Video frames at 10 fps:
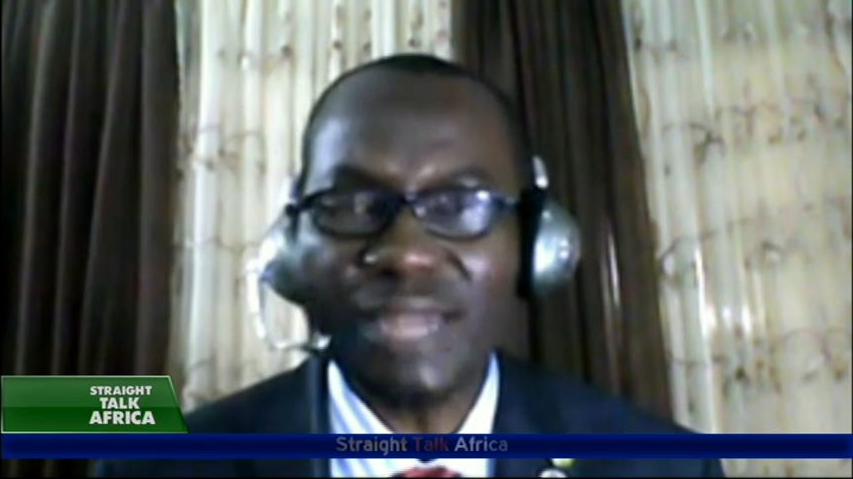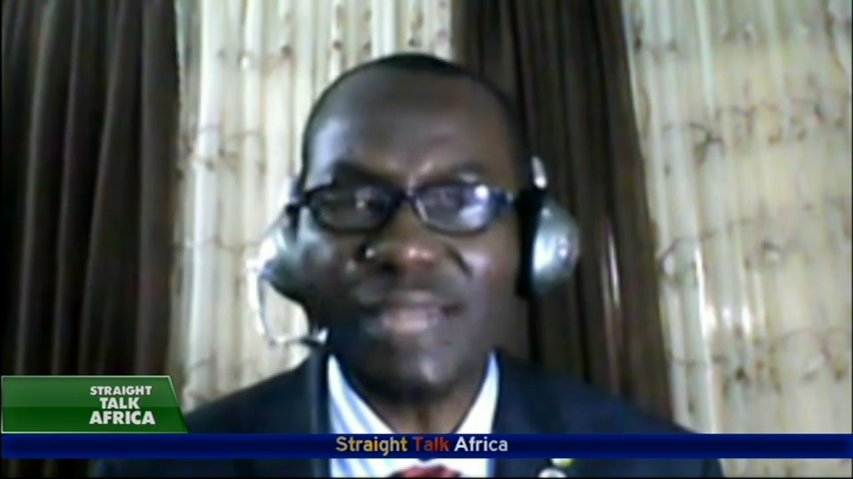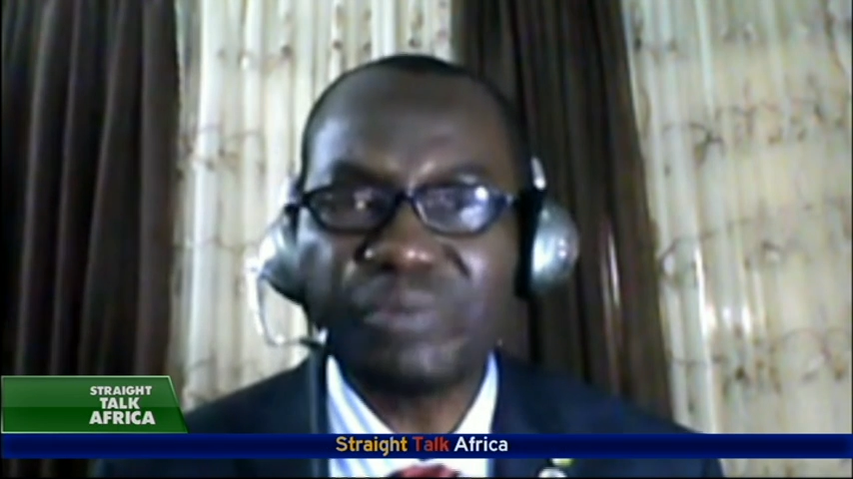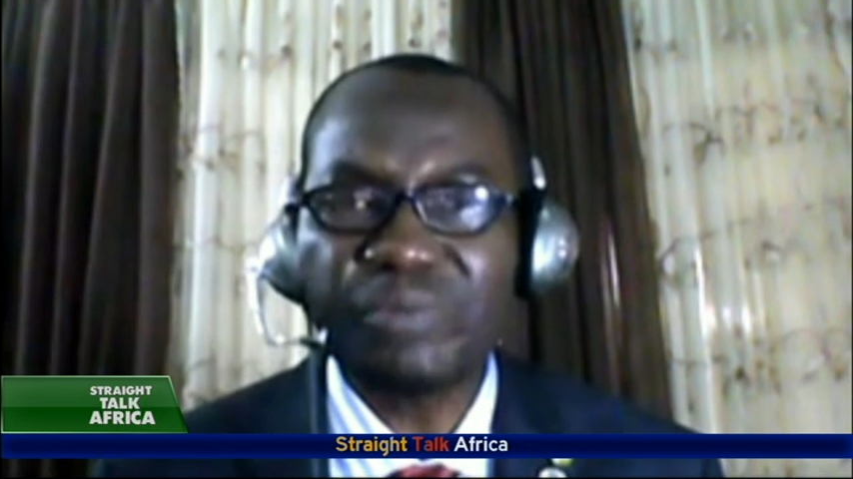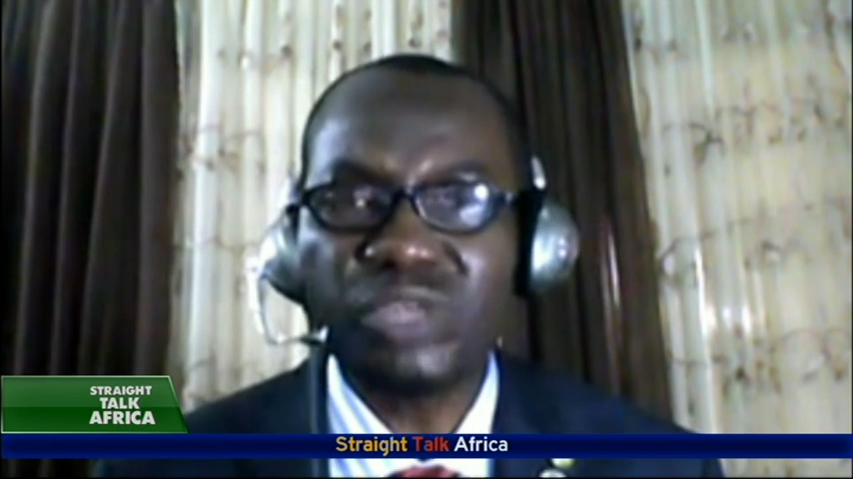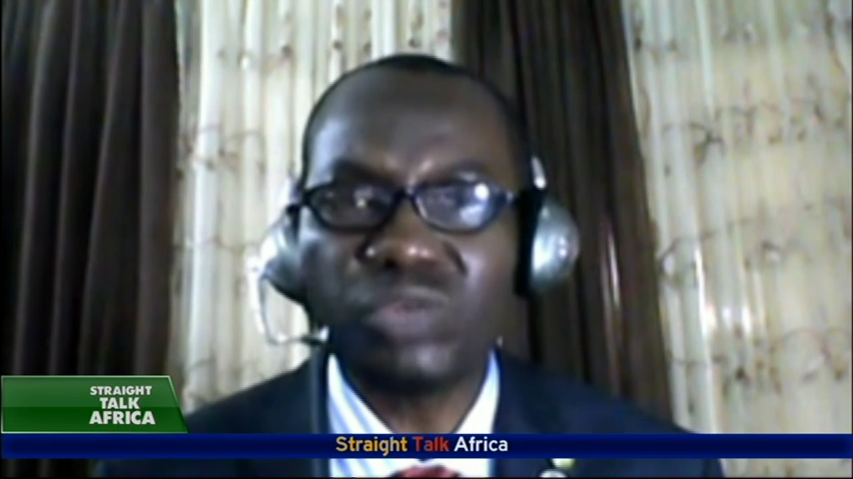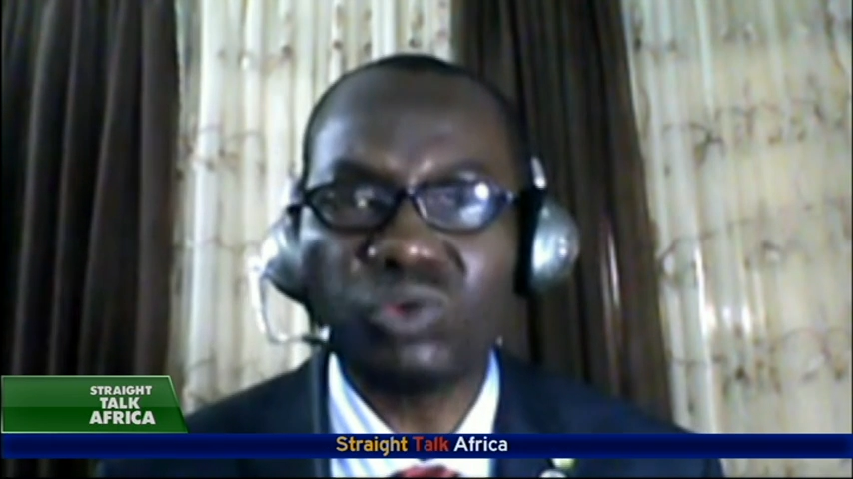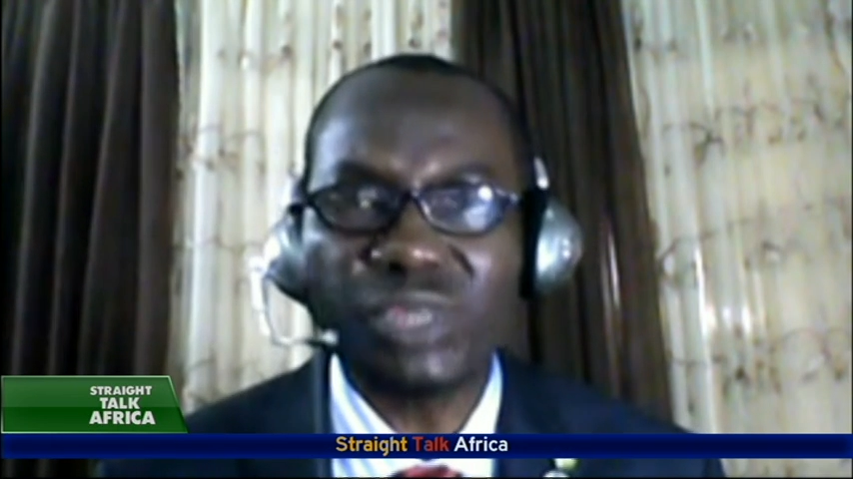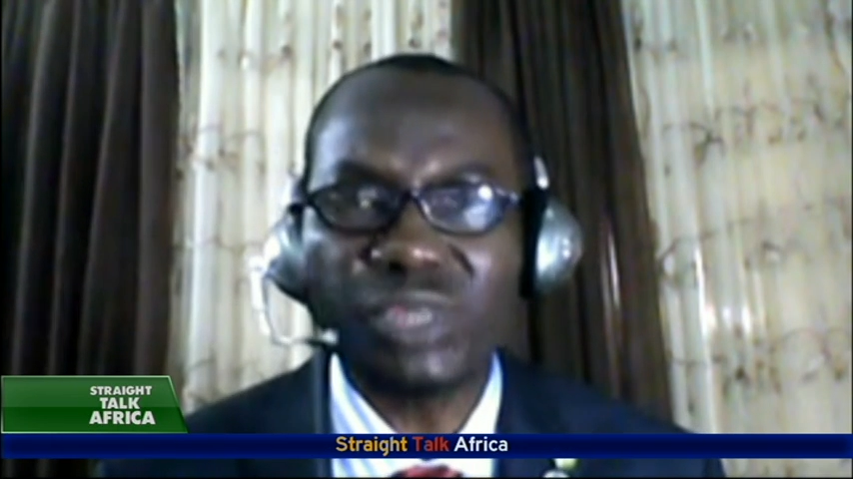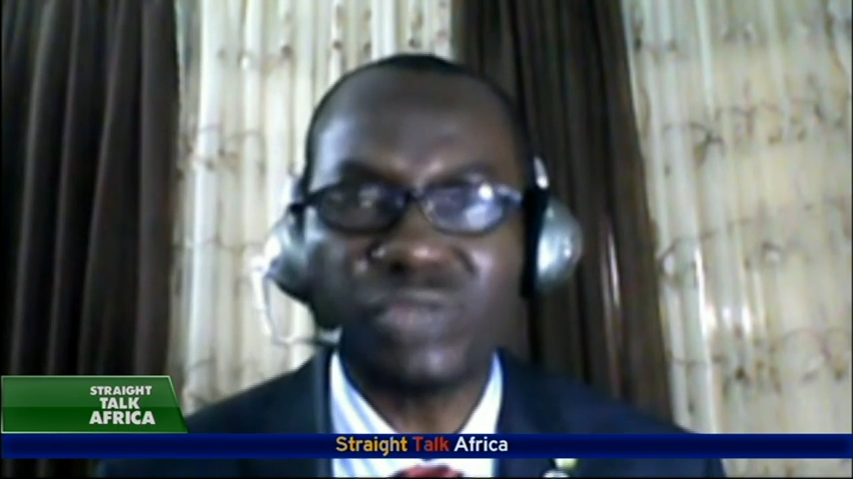brings to
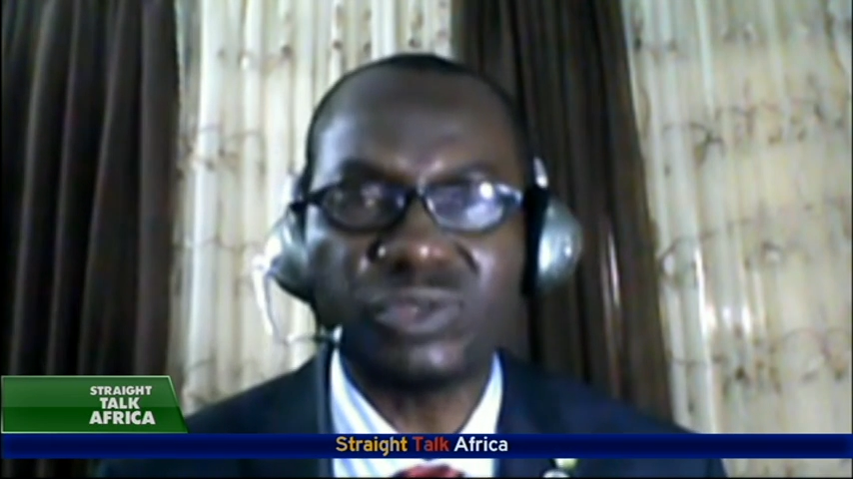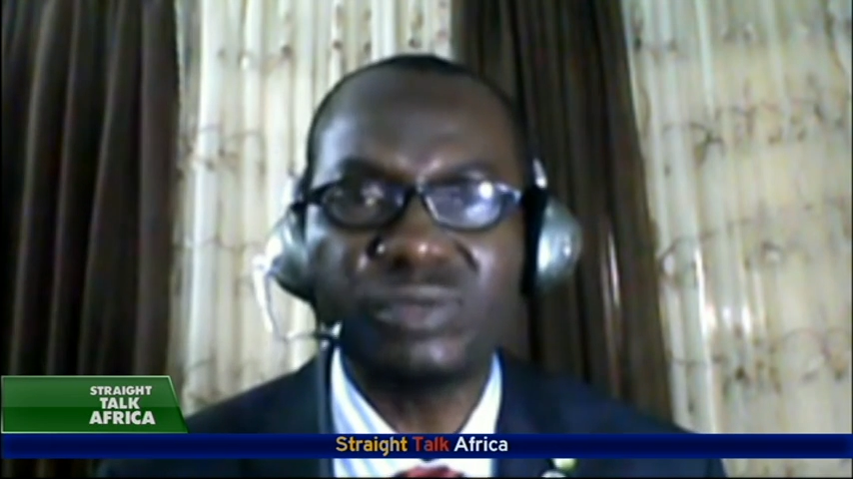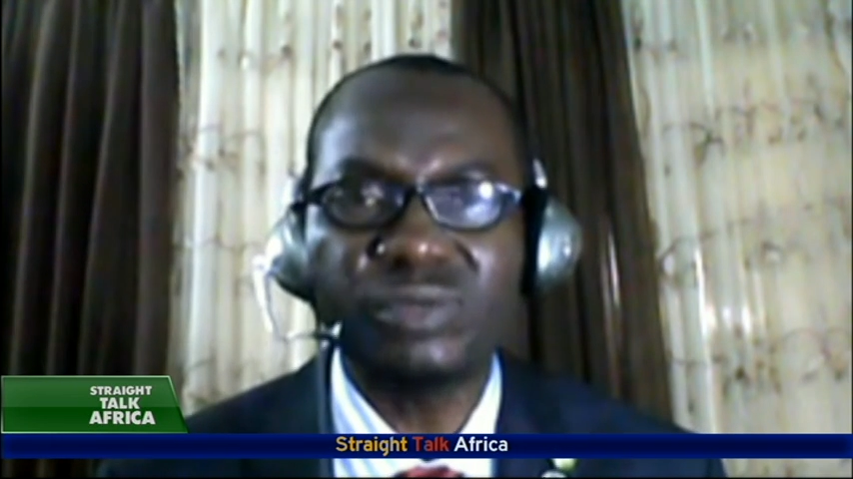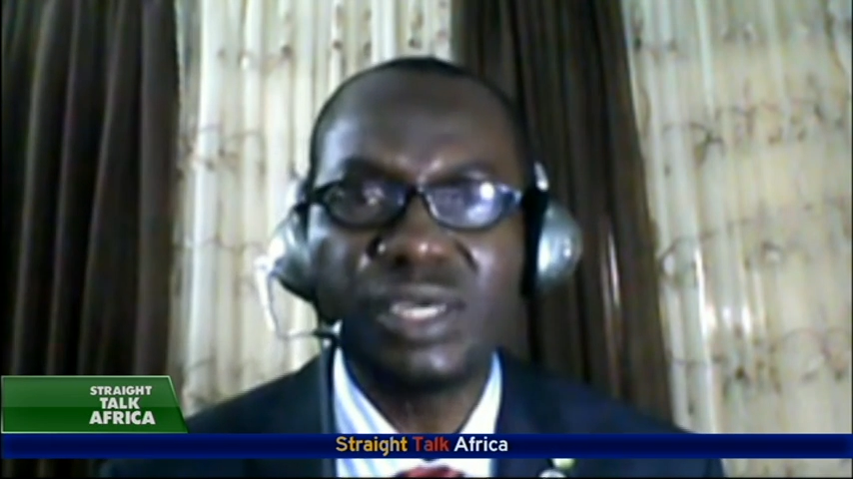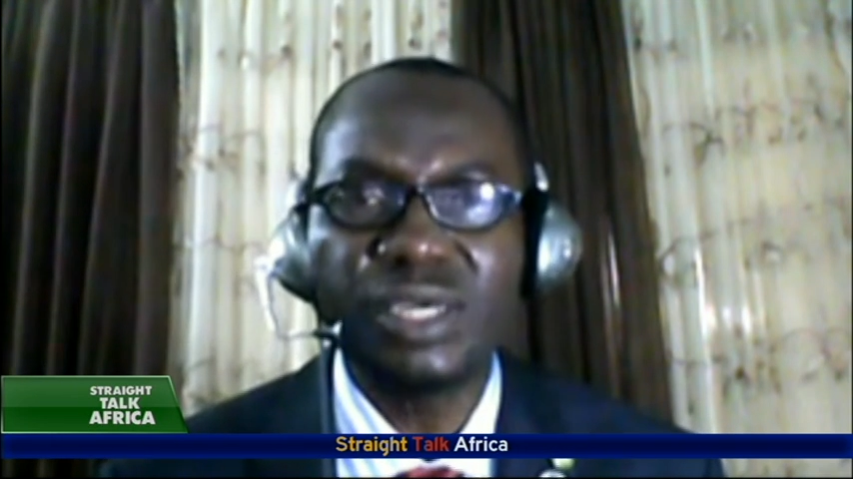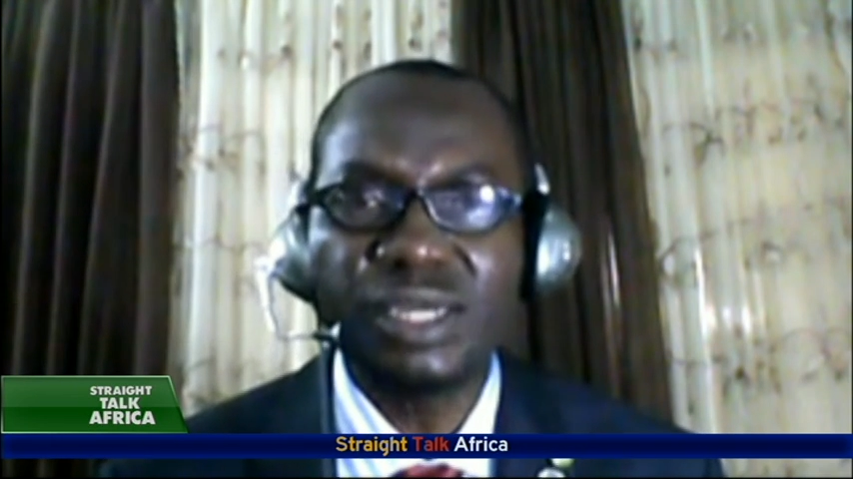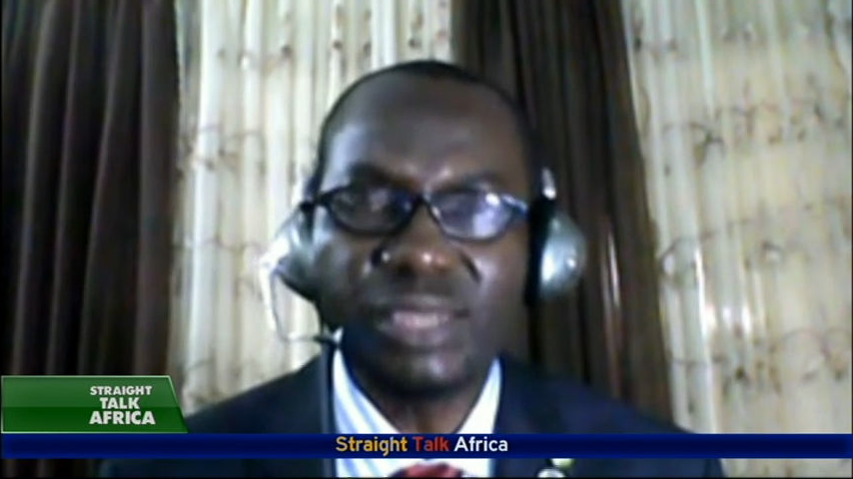question the